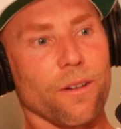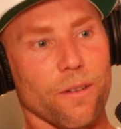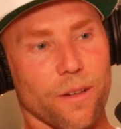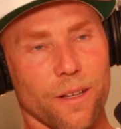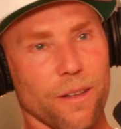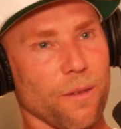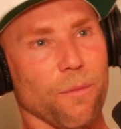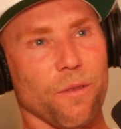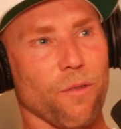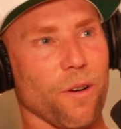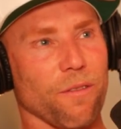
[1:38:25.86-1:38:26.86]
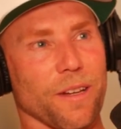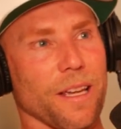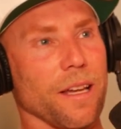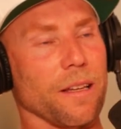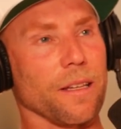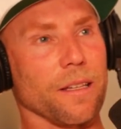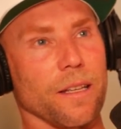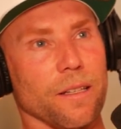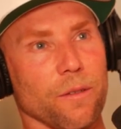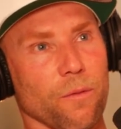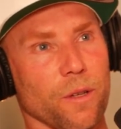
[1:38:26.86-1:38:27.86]
Here, before I forget,
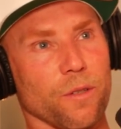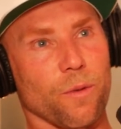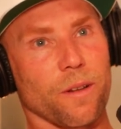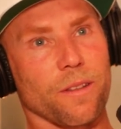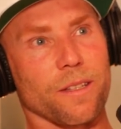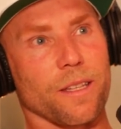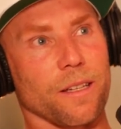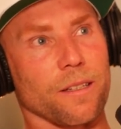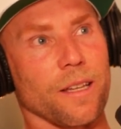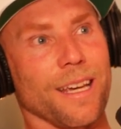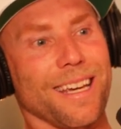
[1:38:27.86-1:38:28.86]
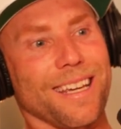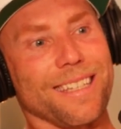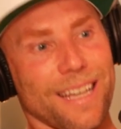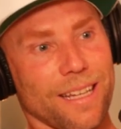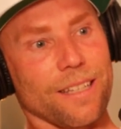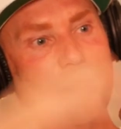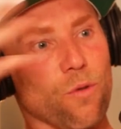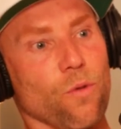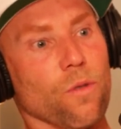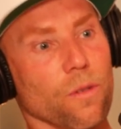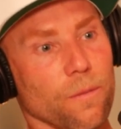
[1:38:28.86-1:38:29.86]
it's one of these things. Tennis
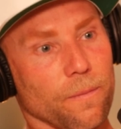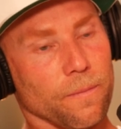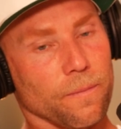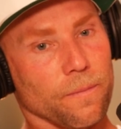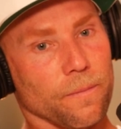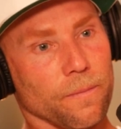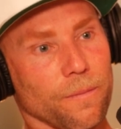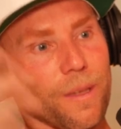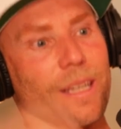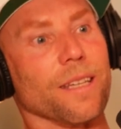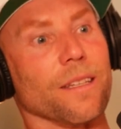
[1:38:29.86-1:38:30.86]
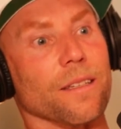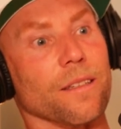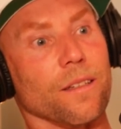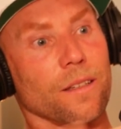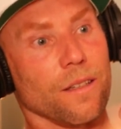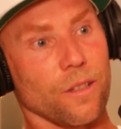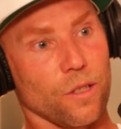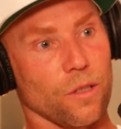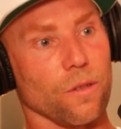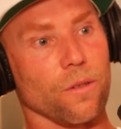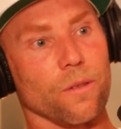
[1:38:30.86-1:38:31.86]
Cool is
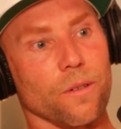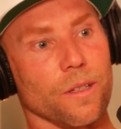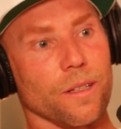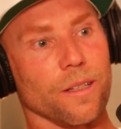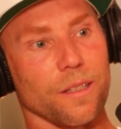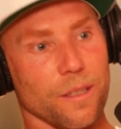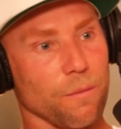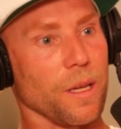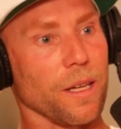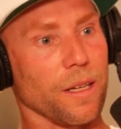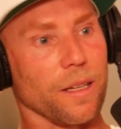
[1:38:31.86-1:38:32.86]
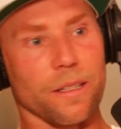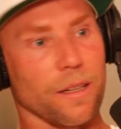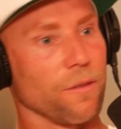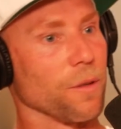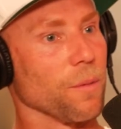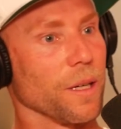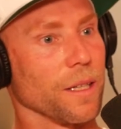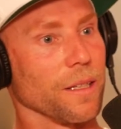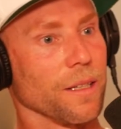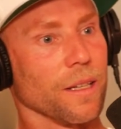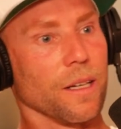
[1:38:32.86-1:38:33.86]
you. It's me. It's
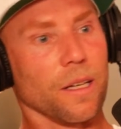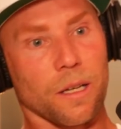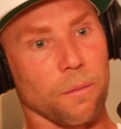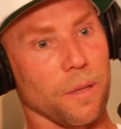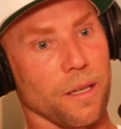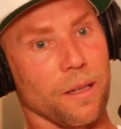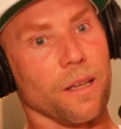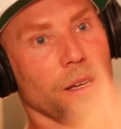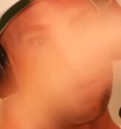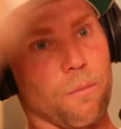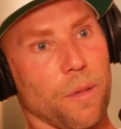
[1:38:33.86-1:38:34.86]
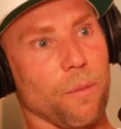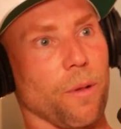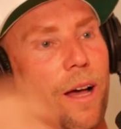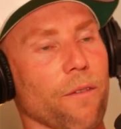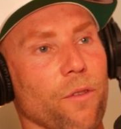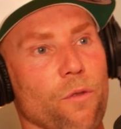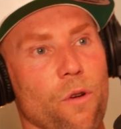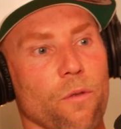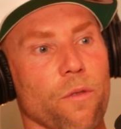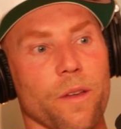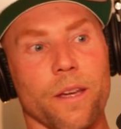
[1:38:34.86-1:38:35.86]
everybody. People have their
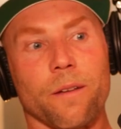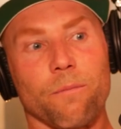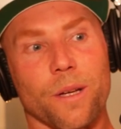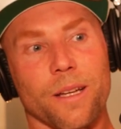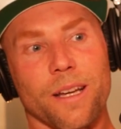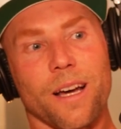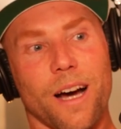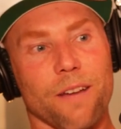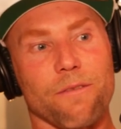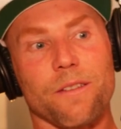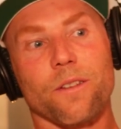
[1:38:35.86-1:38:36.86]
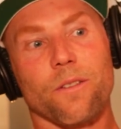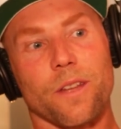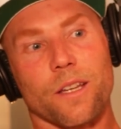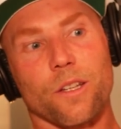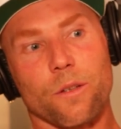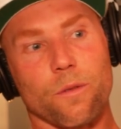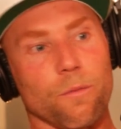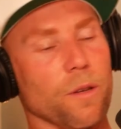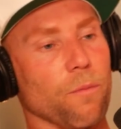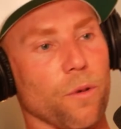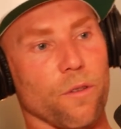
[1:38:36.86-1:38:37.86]
own thing, but I feel that you would be
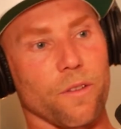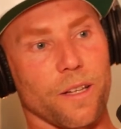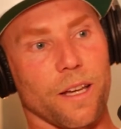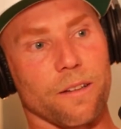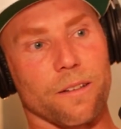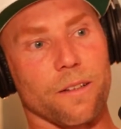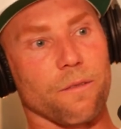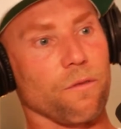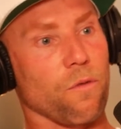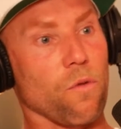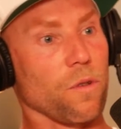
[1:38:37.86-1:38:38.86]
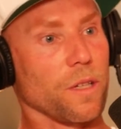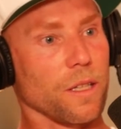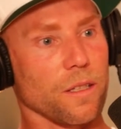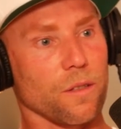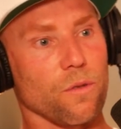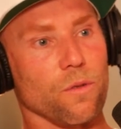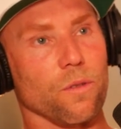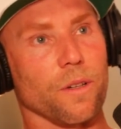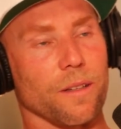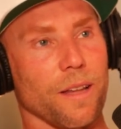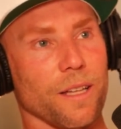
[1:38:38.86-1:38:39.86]
a perfect candidate for Tennis Cool,
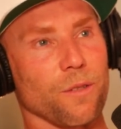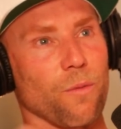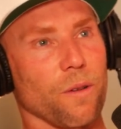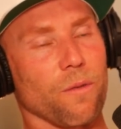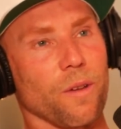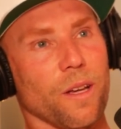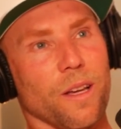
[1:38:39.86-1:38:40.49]
and that's what